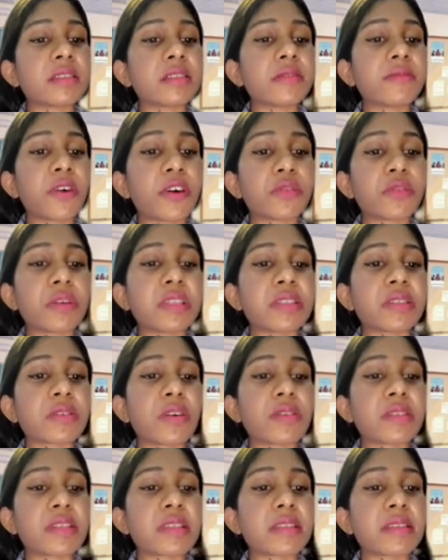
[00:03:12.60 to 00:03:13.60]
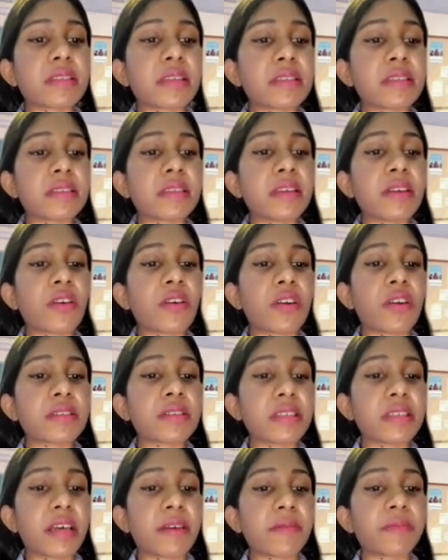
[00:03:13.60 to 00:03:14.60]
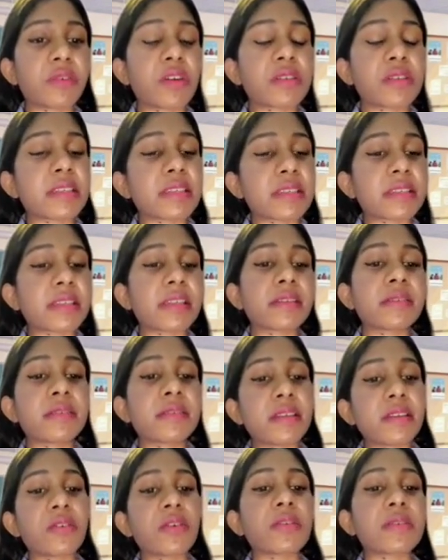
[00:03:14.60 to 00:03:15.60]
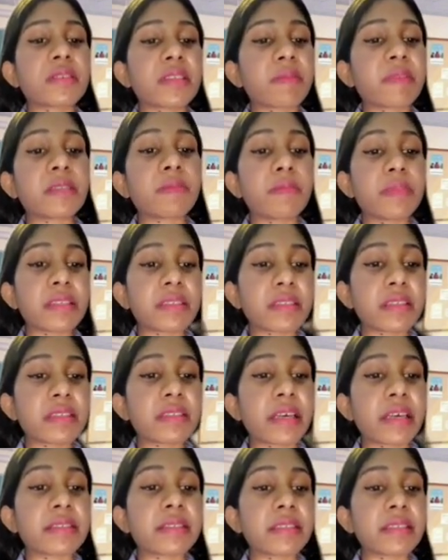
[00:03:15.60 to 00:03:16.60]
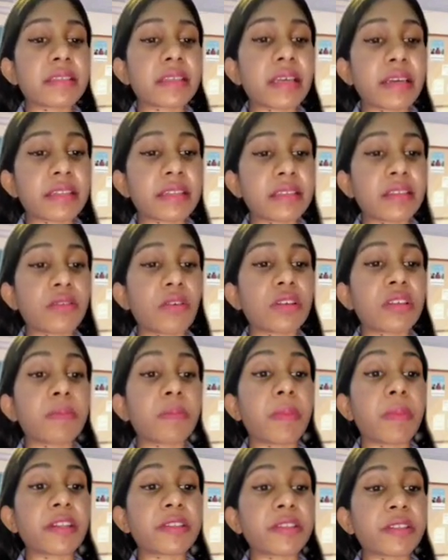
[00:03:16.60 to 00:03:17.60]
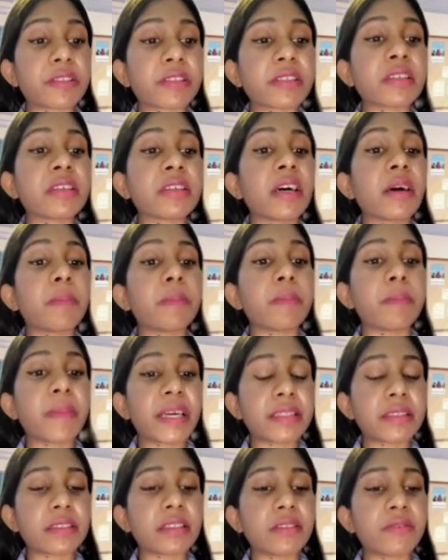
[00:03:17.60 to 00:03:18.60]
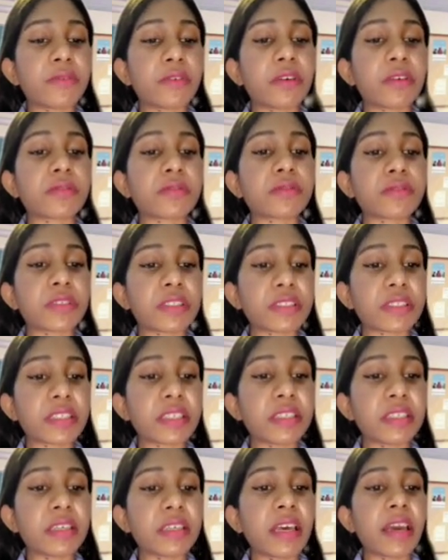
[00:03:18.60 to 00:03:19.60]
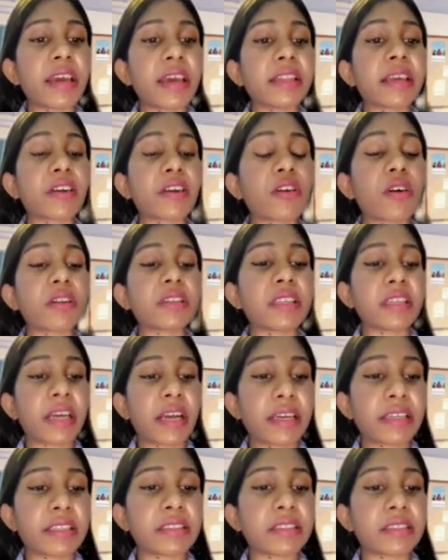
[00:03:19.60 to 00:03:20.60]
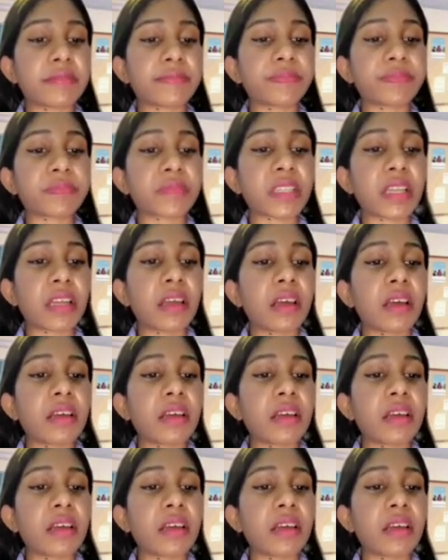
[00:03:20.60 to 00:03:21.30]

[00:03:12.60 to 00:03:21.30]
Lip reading: The fourth one is consistency concept. Consistency concept is business as decided on a particular method for treating an accounting item.